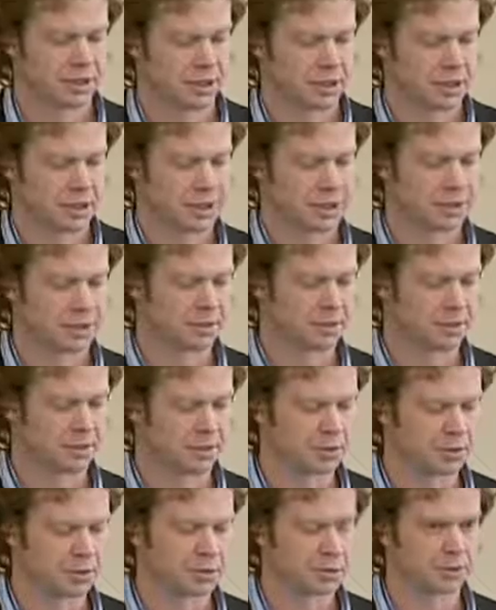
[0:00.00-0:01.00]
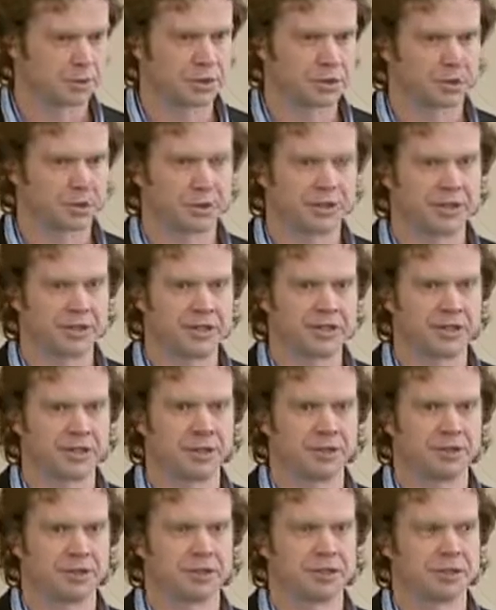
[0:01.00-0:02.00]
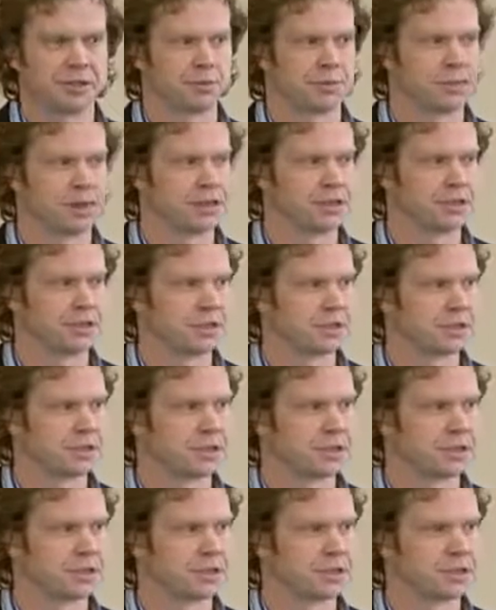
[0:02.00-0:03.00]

Um, I'm also the principal investigator on this project.